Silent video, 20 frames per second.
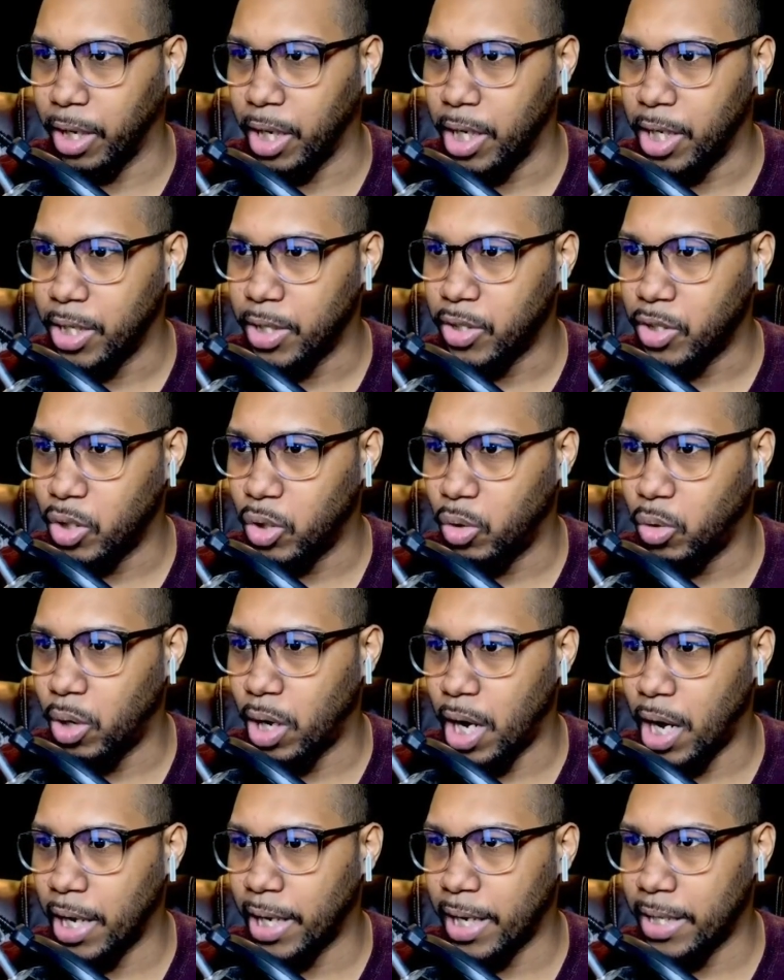So
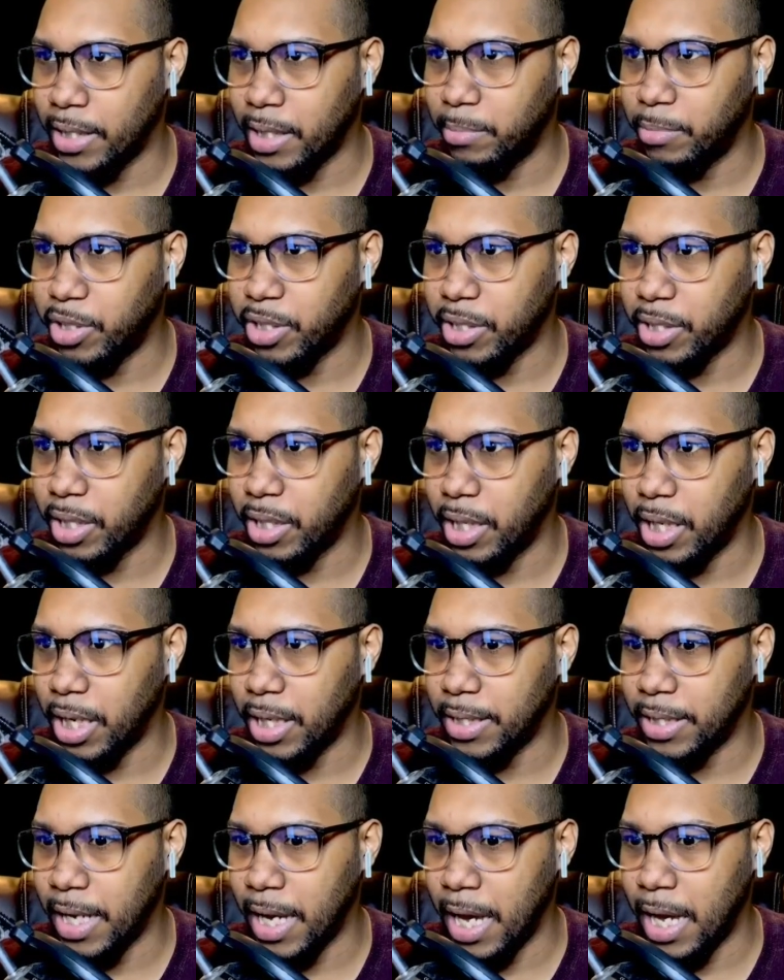I guess I'm just going to
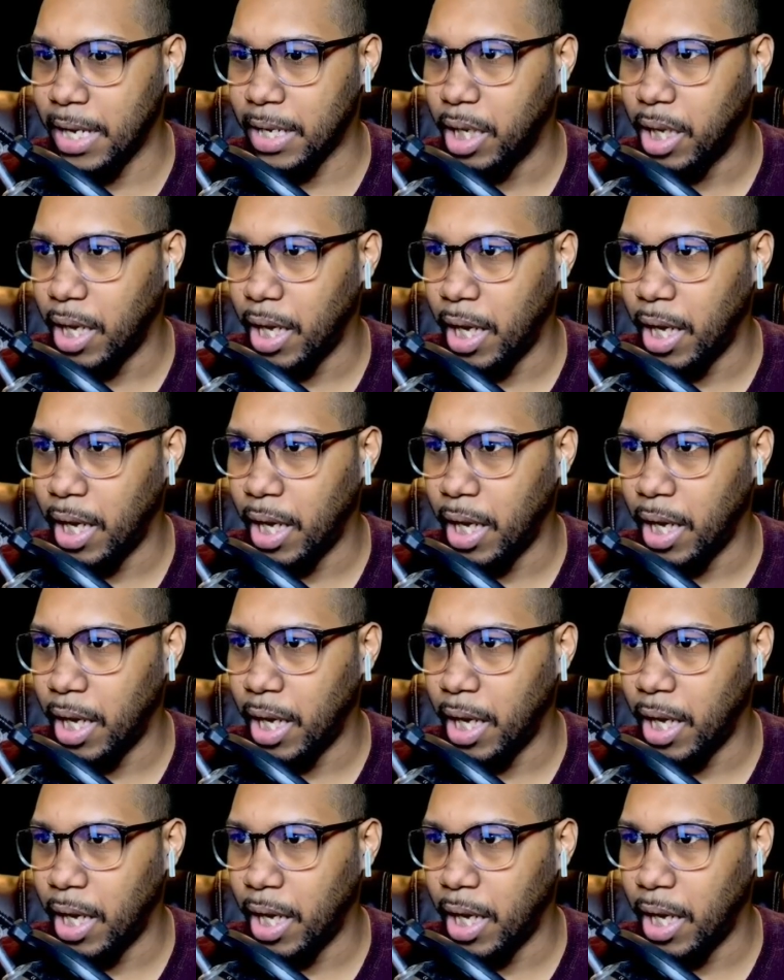attack.